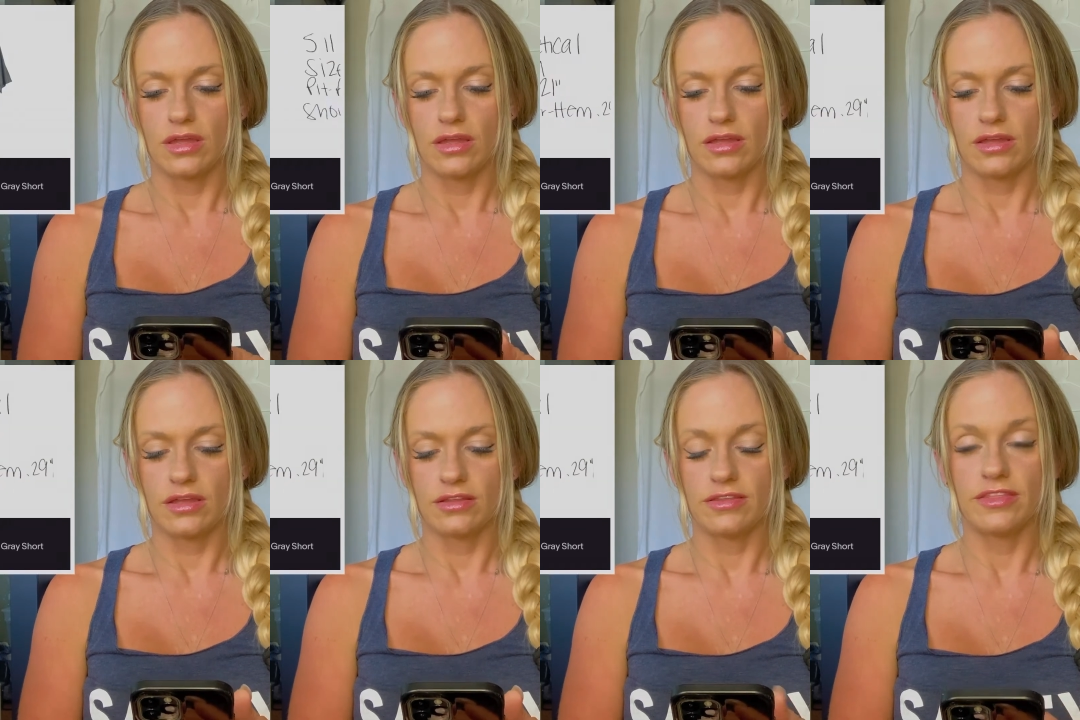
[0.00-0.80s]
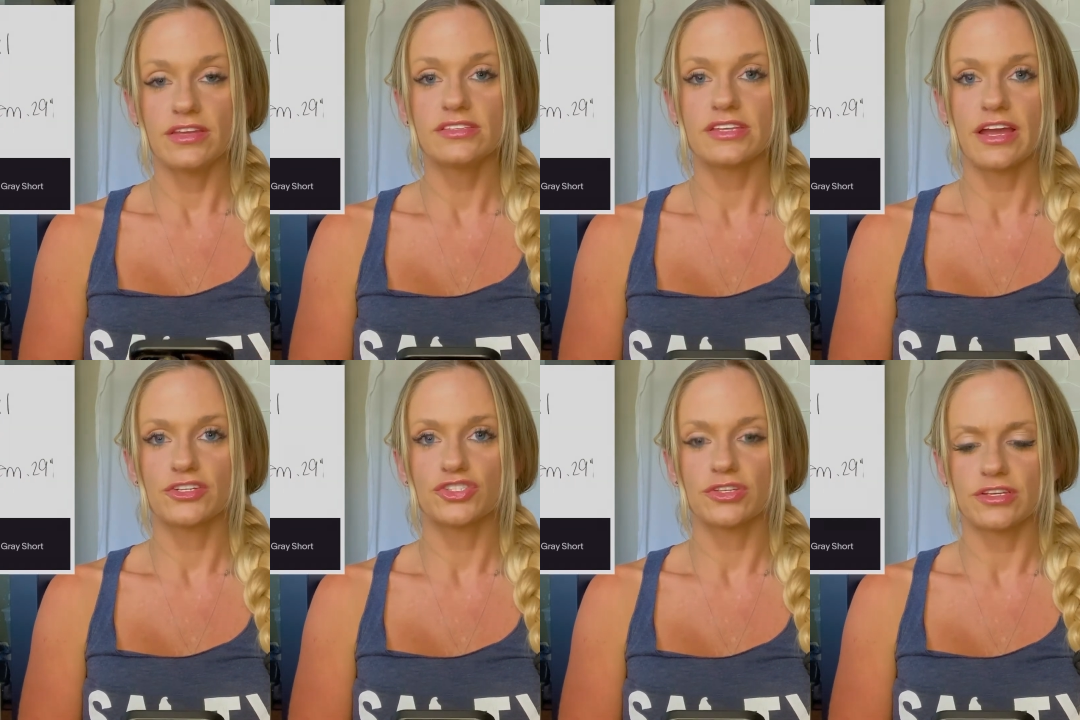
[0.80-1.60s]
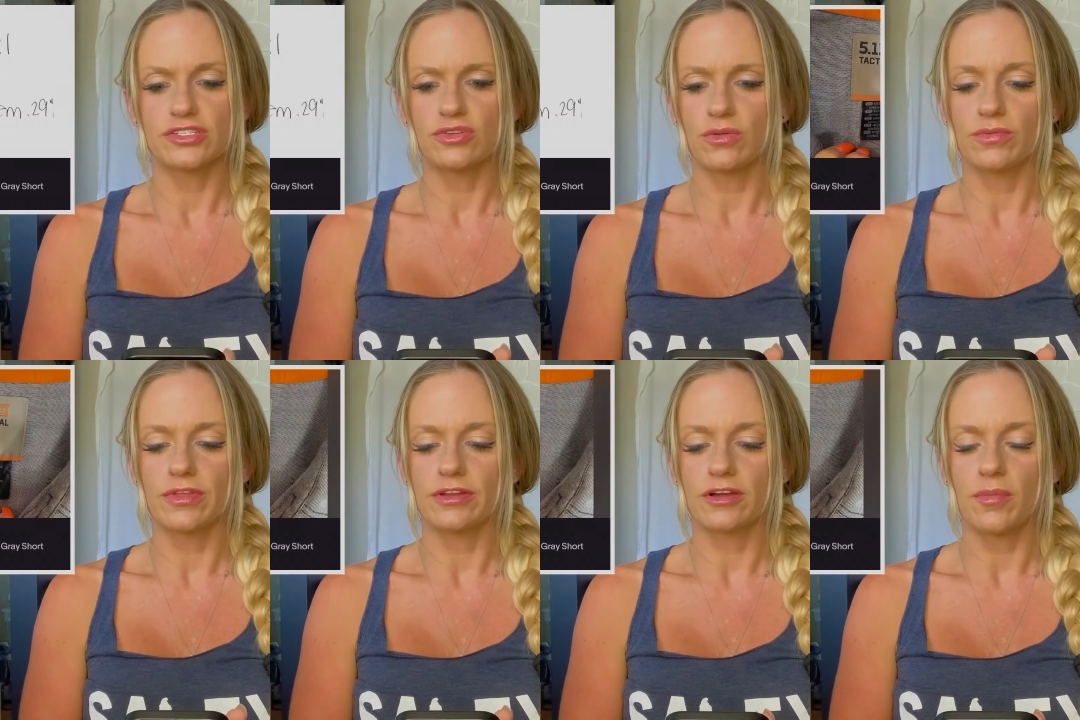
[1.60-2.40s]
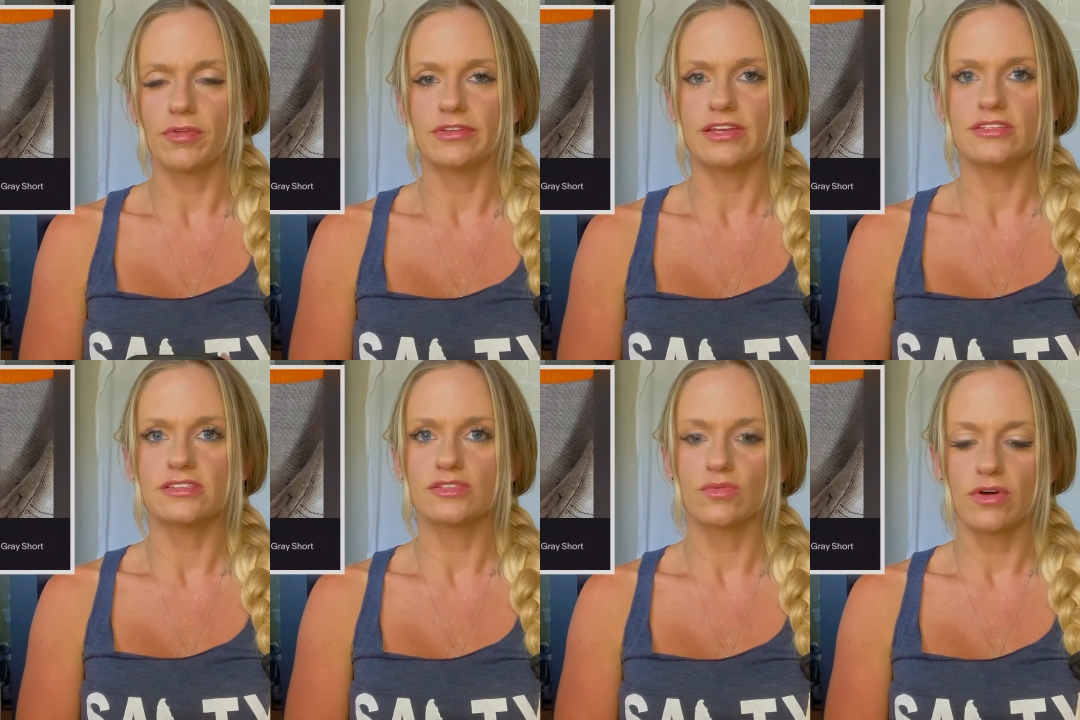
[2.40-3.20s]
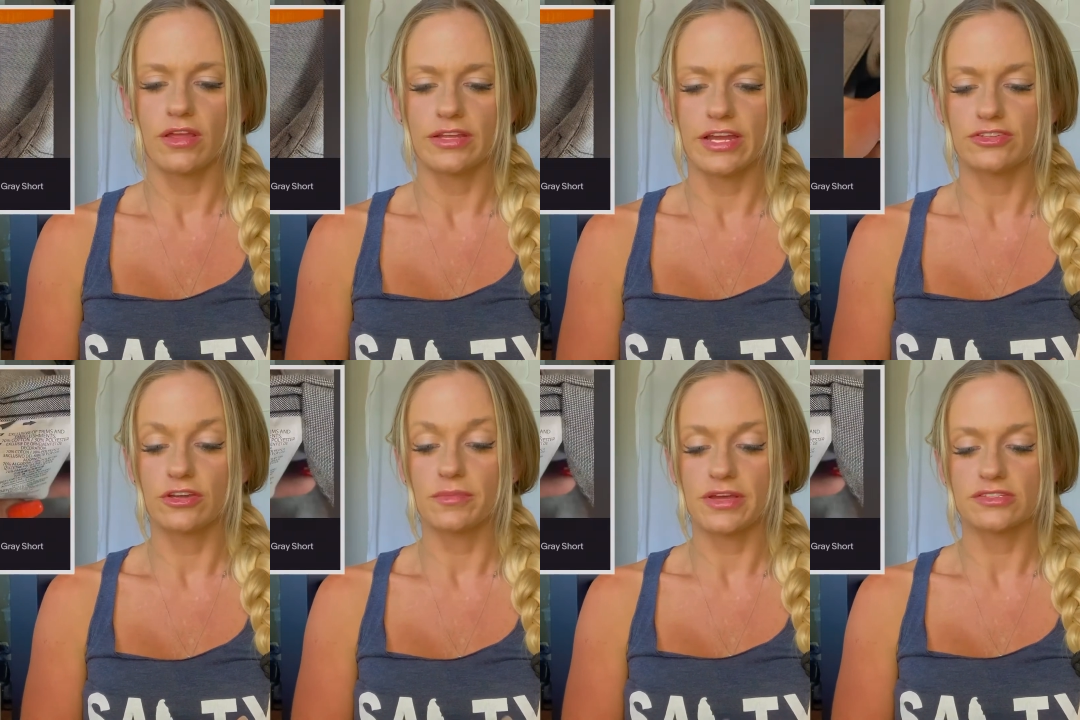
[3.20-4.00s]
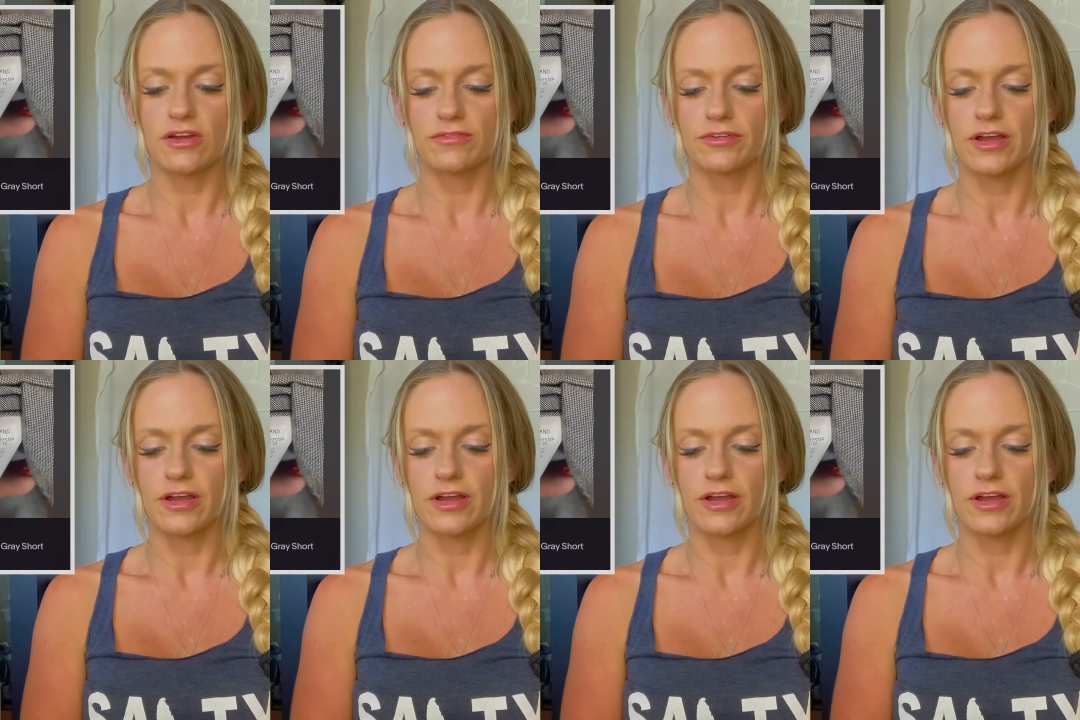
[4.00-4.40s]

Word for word: And this actually sold within a couple days as well. And I took best offer.